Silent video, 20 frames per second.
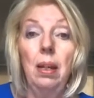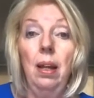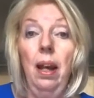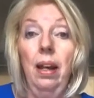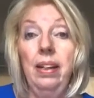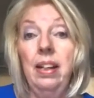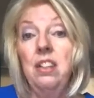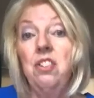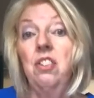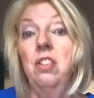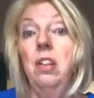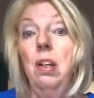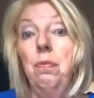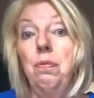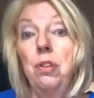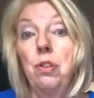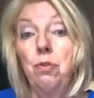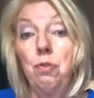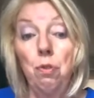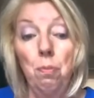And that's the
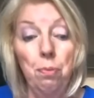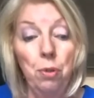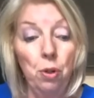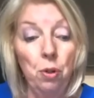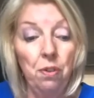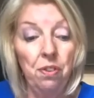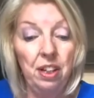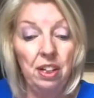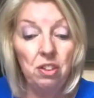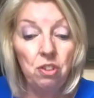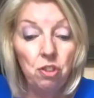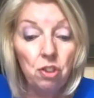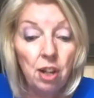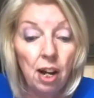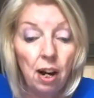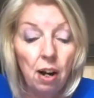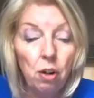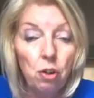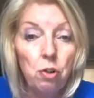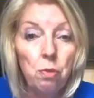difference from north and
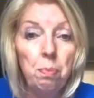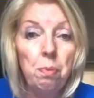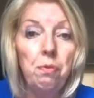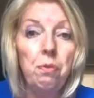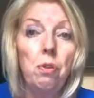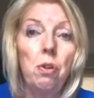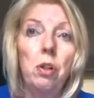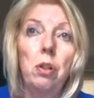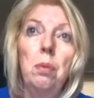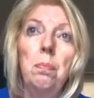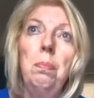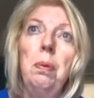south before,